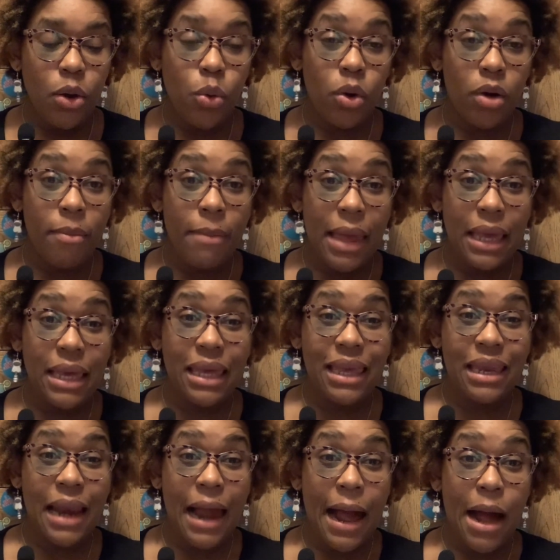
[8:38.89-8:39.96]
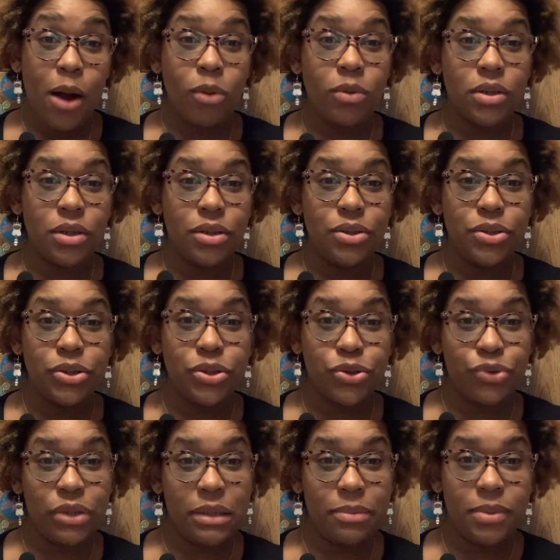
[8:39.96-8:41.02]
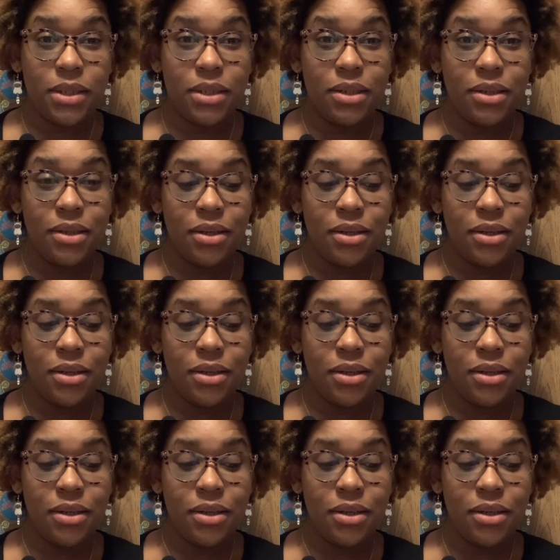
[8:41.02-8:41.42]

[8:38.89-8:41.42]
we're making our script.